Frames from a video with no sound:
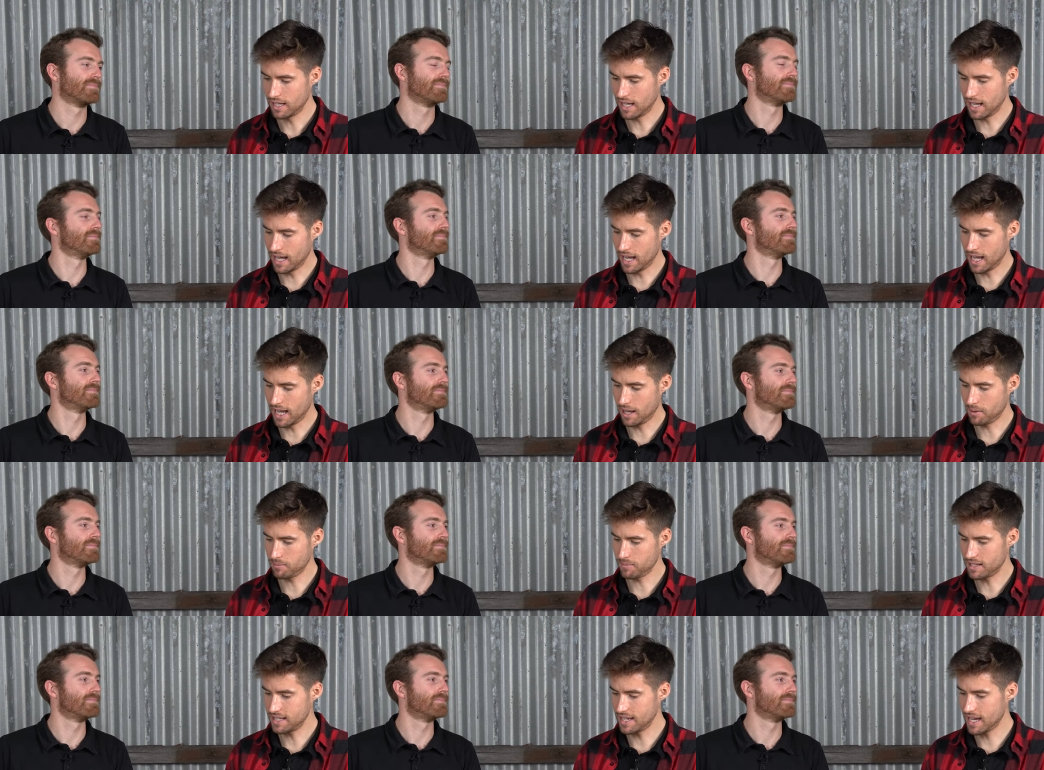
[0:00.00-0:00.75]

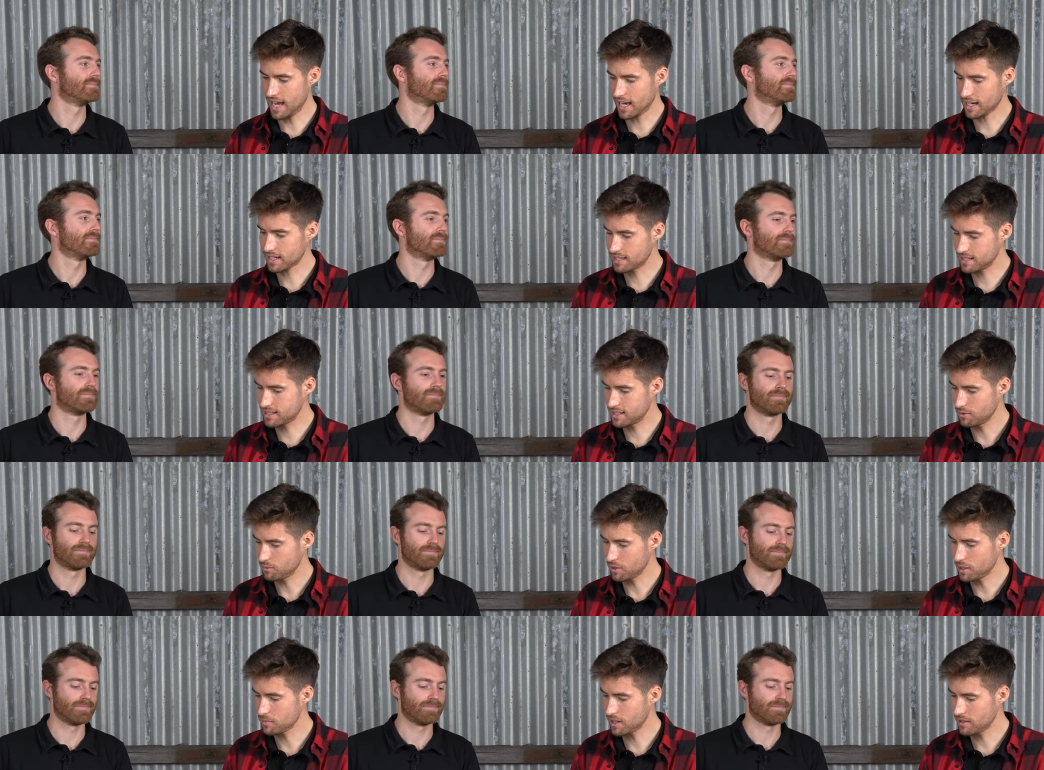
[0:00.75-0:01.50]
Speaker 1: Um, next,
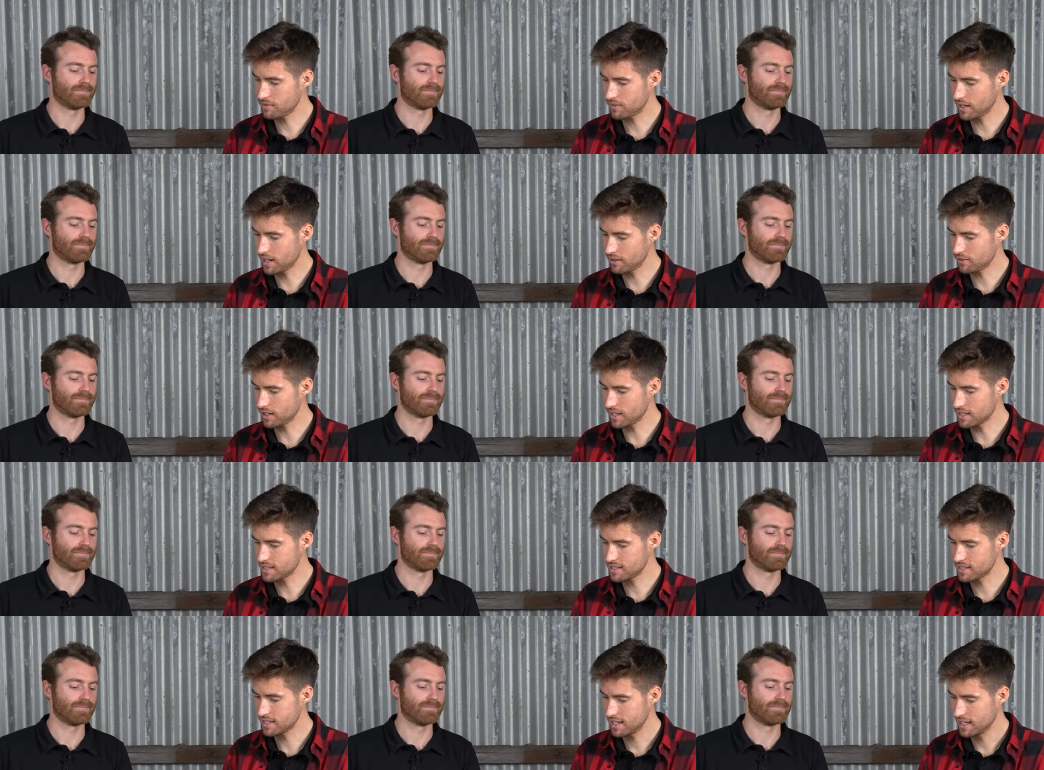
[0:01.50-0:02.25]
one of my
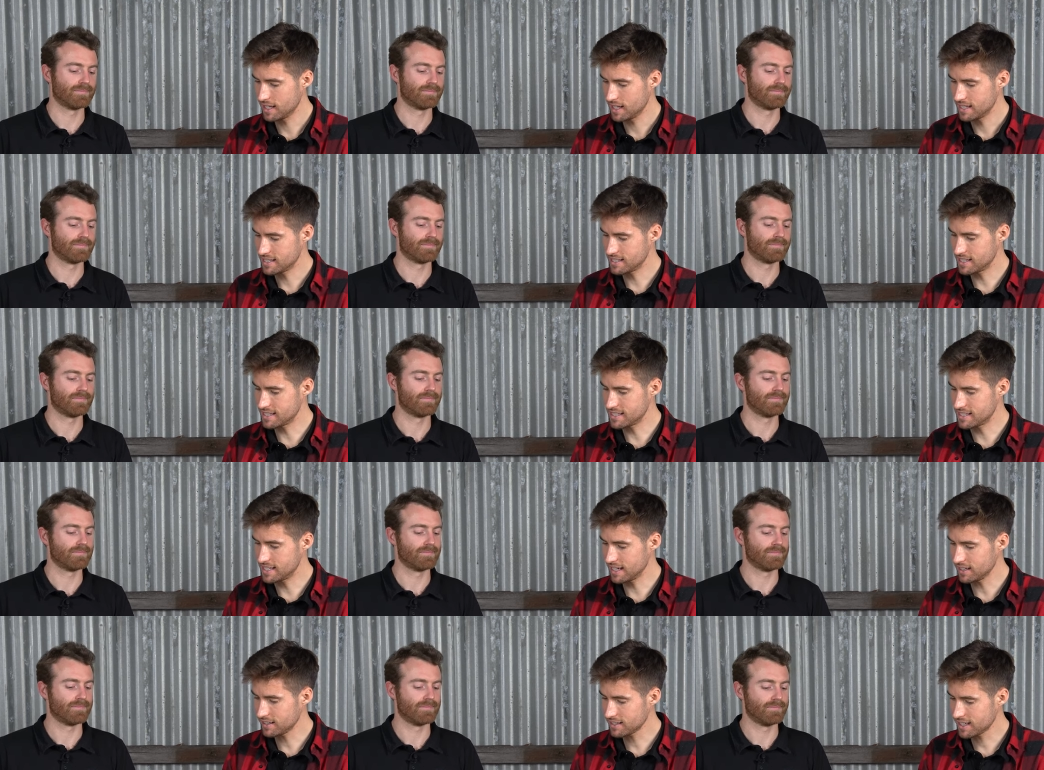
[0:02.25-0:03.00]
favorites,
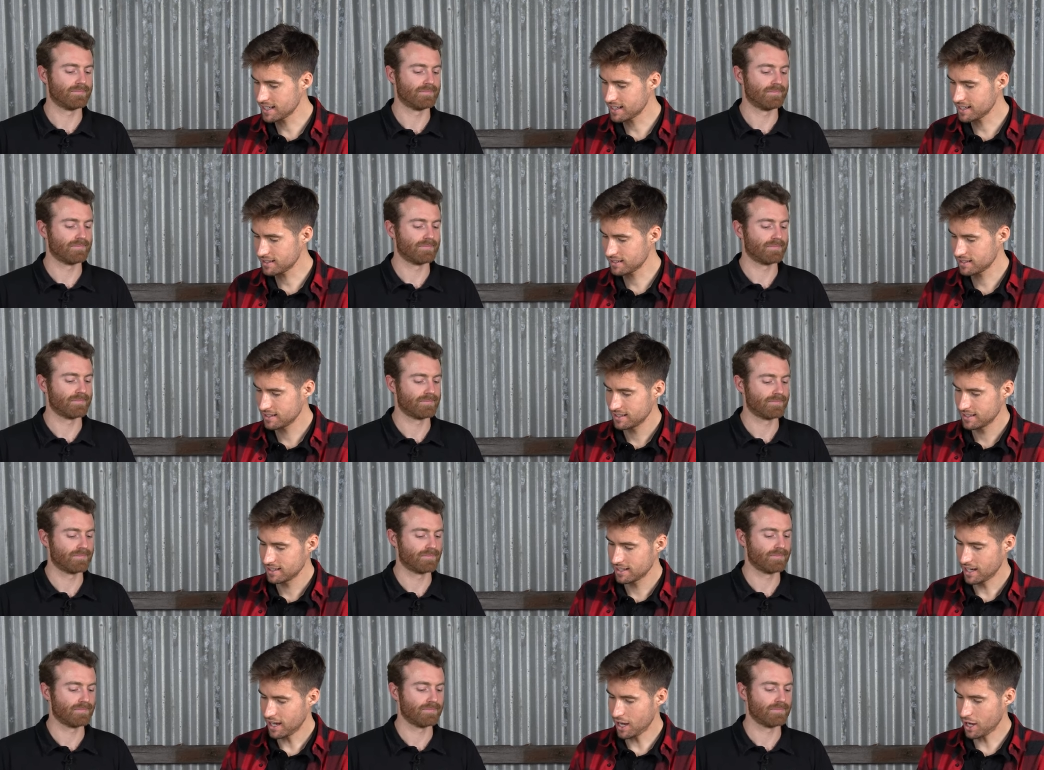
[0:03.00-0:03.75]
Cecilie
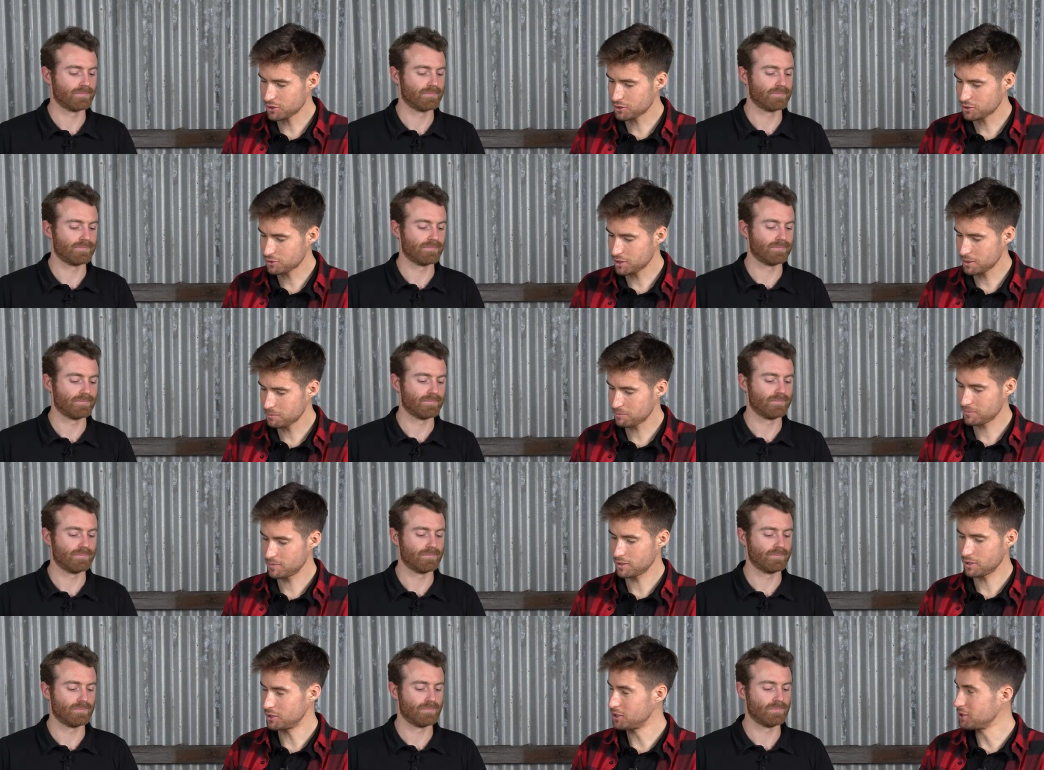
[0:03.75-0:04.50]

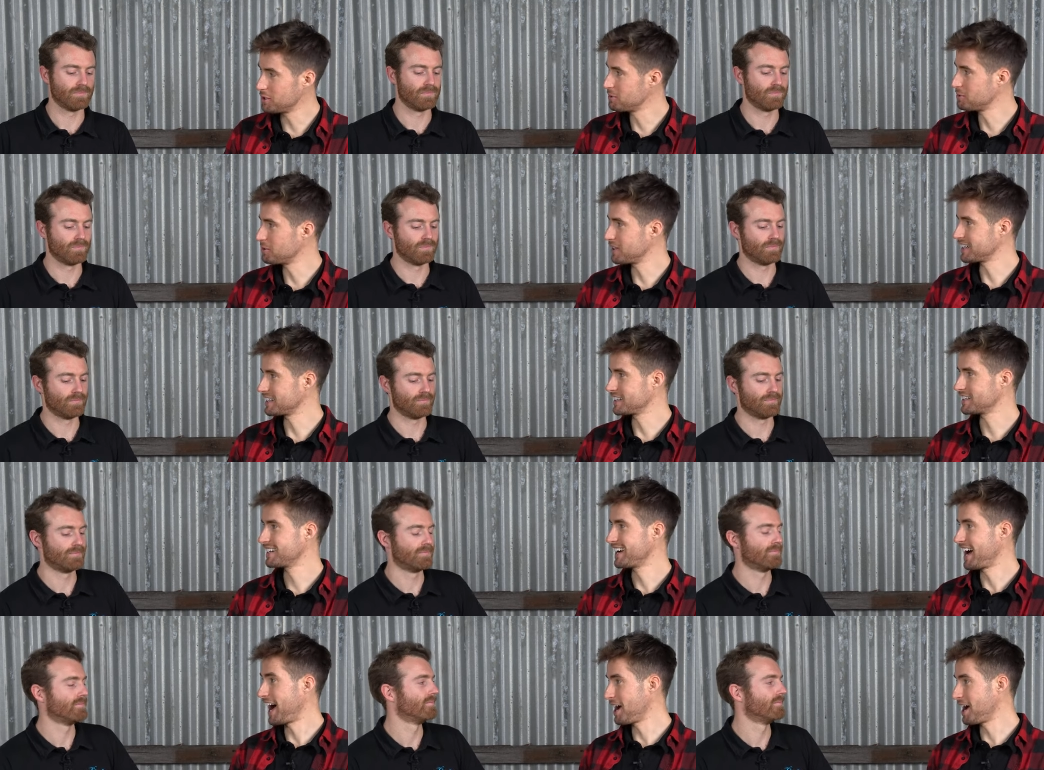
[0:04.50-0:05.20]
Uttrup Ludwig.